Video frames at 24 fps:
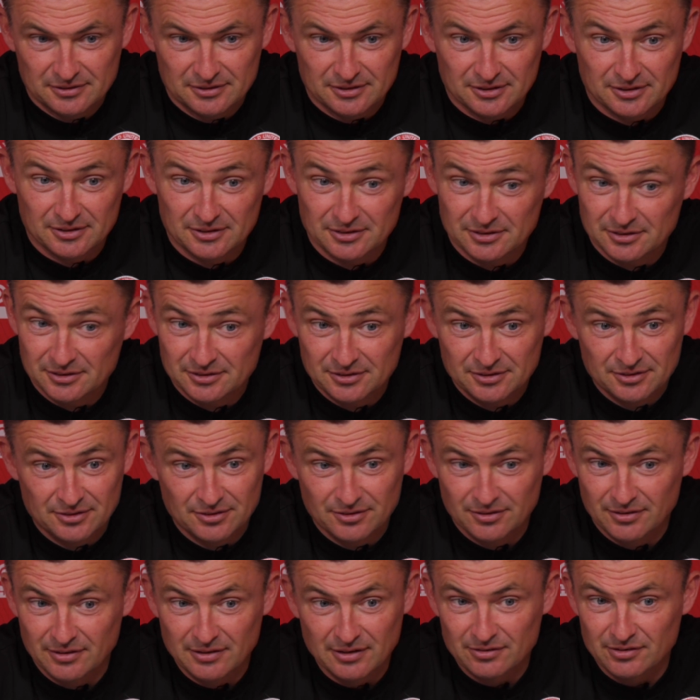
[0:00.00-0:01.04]
And
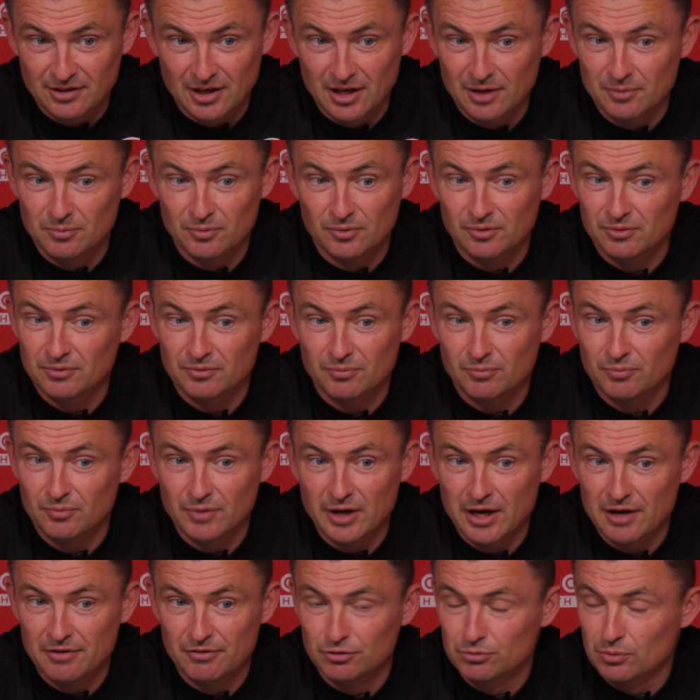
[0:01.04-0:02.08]
the same
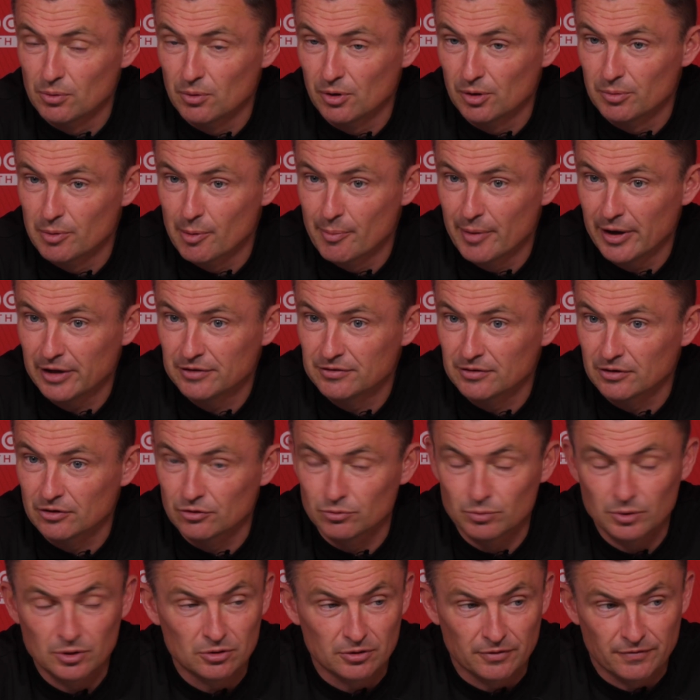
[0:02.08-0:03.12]
areas we want to be better
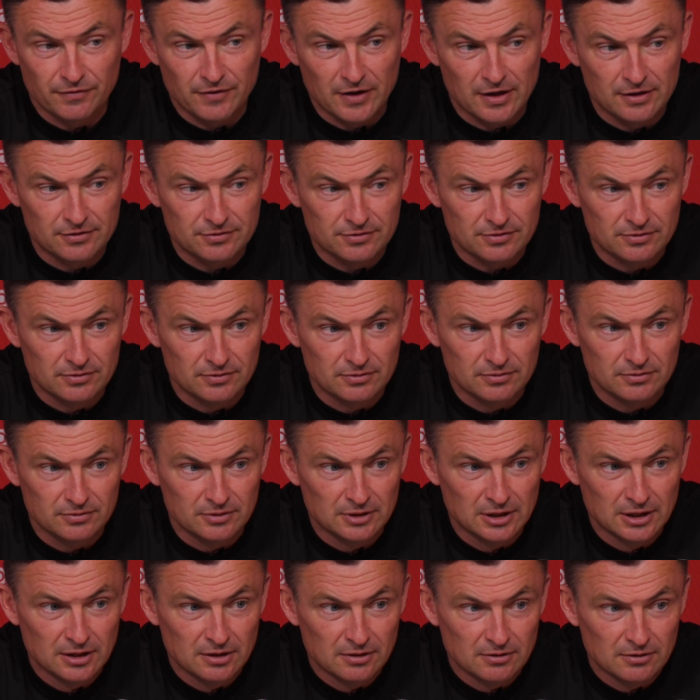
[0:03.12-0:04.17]
because we're going to face...
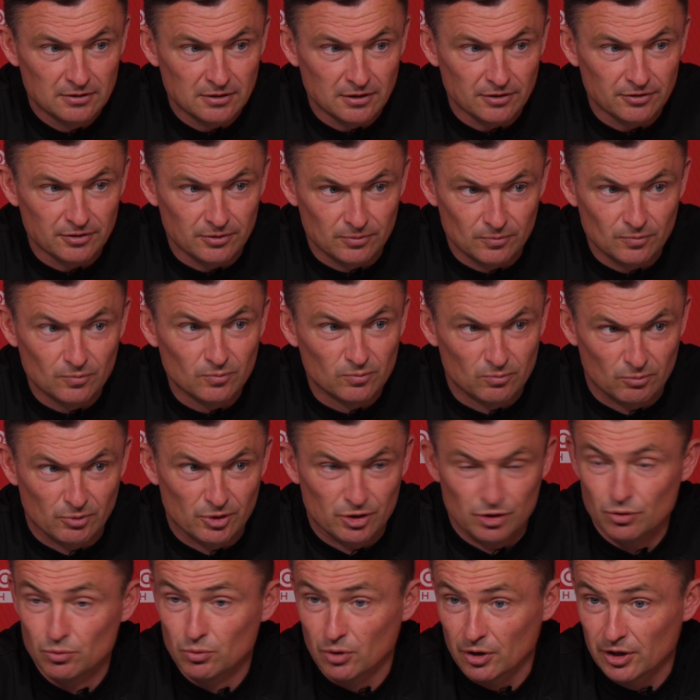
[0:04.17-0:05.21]
I think we
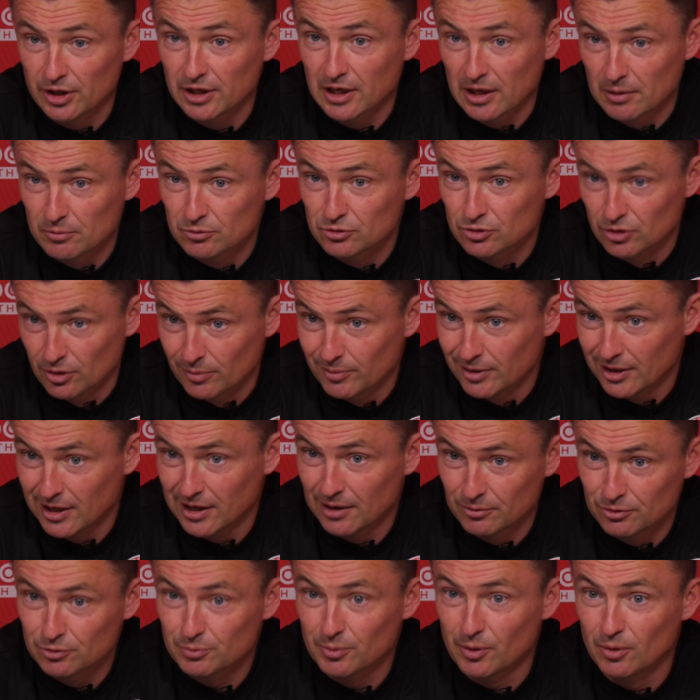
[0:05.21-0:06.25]
knew what the game was going to be
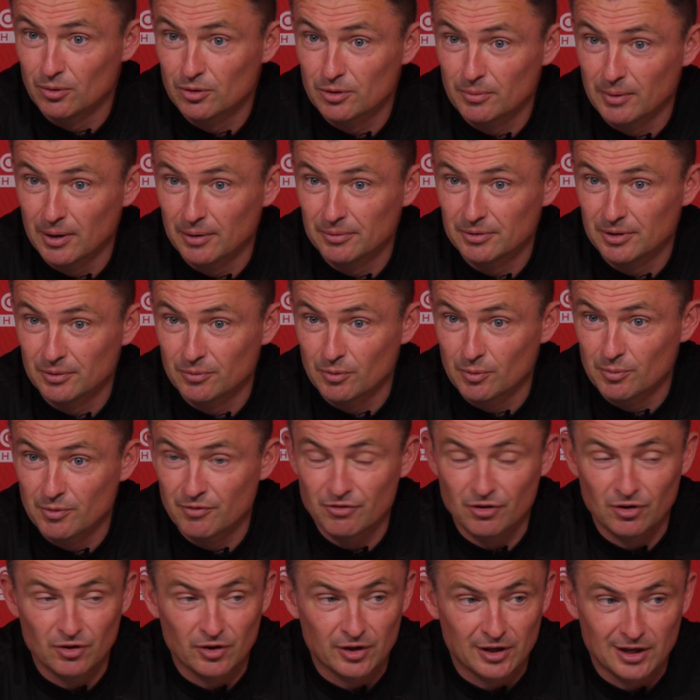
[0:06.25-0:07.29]
like. We spoke about it, didn't we,
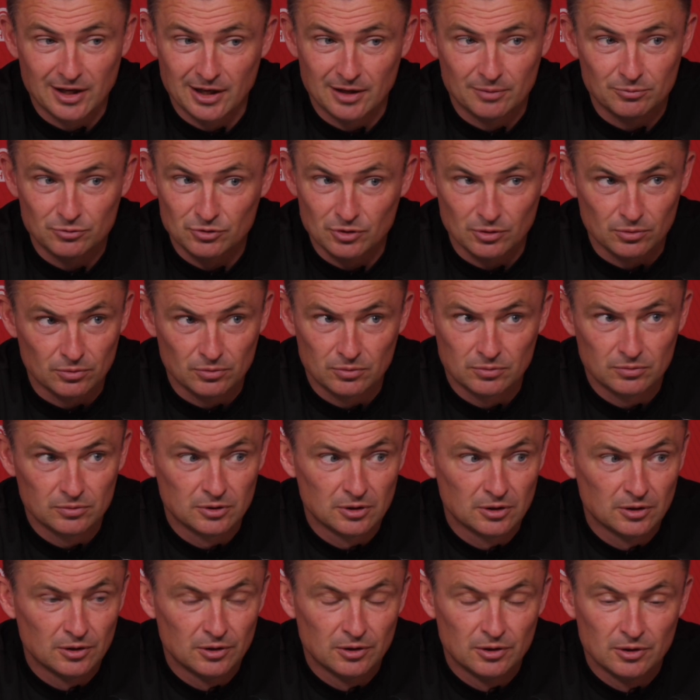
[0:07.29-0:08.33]
before the game, so...
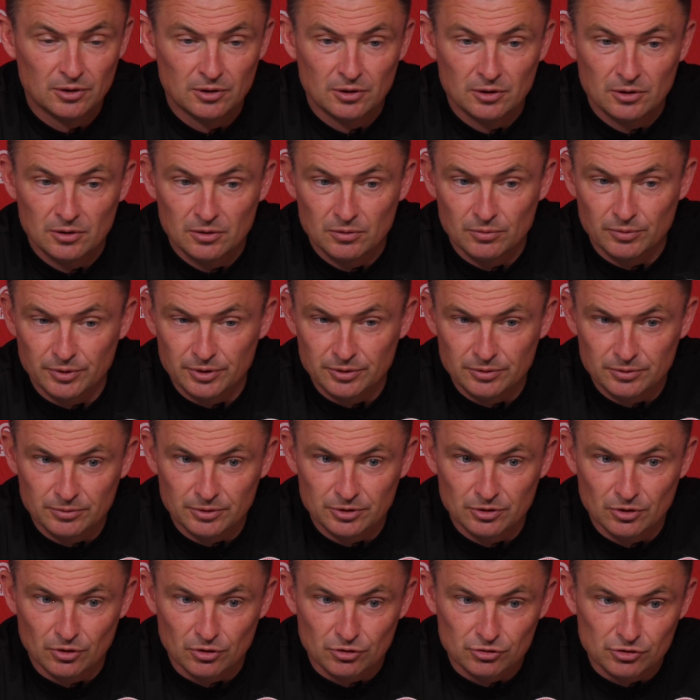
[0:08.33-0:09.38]

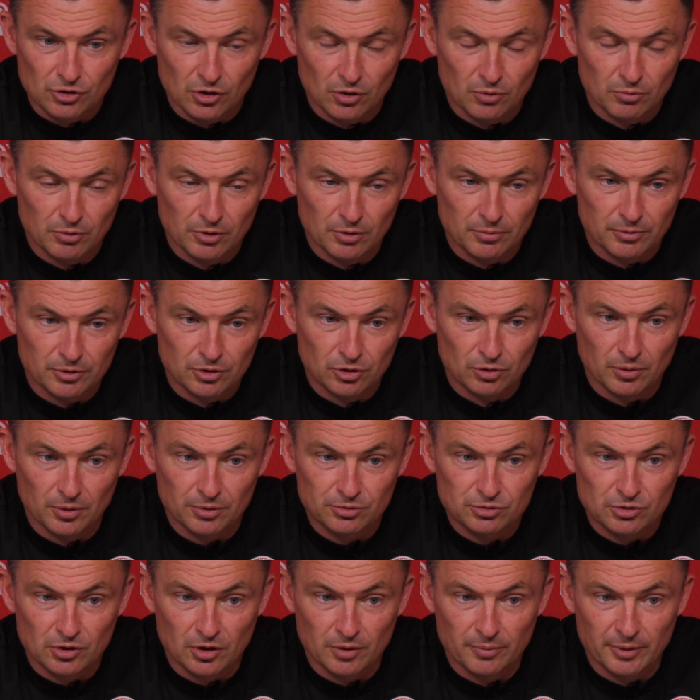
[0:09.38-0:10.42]
We'd done his own work, we knew what it
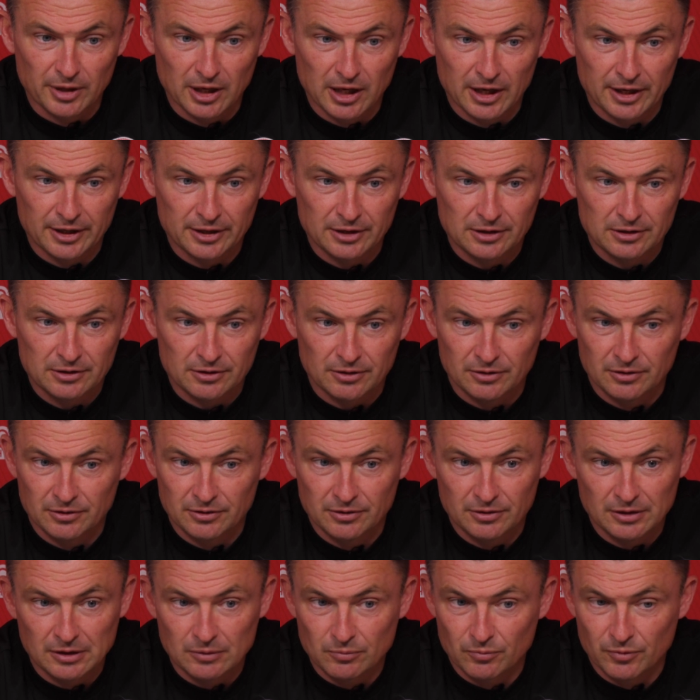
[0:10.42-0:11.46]
was going to be like
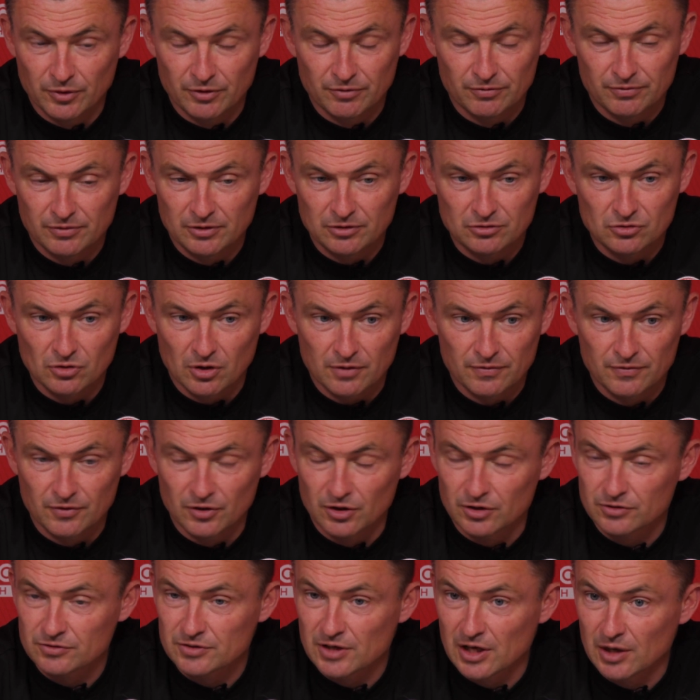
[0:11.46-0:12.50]
and it's not the
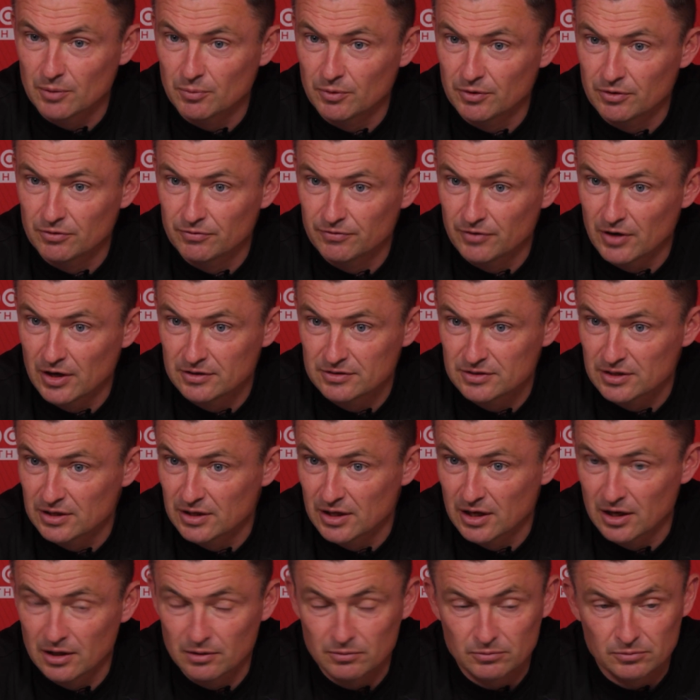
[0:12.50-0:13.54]
first time we're facing
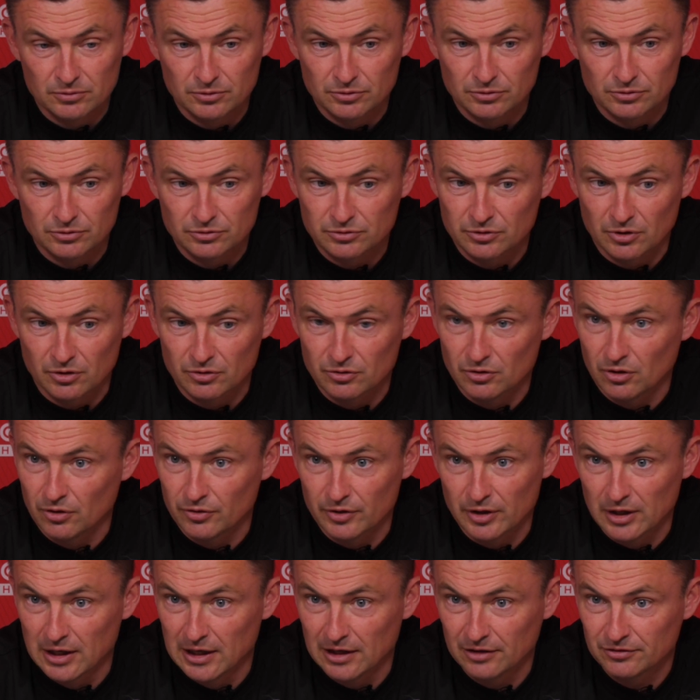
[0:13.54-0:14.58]
that, it's not
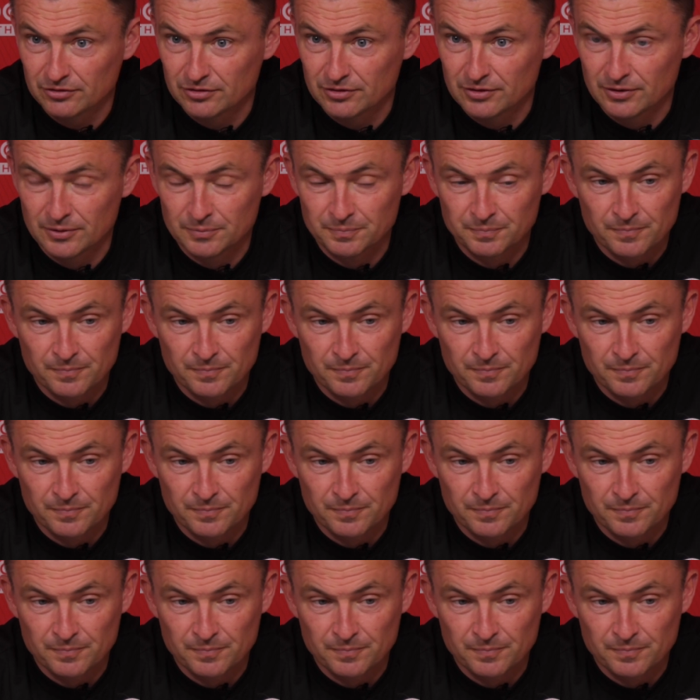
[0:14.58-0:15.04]
the last.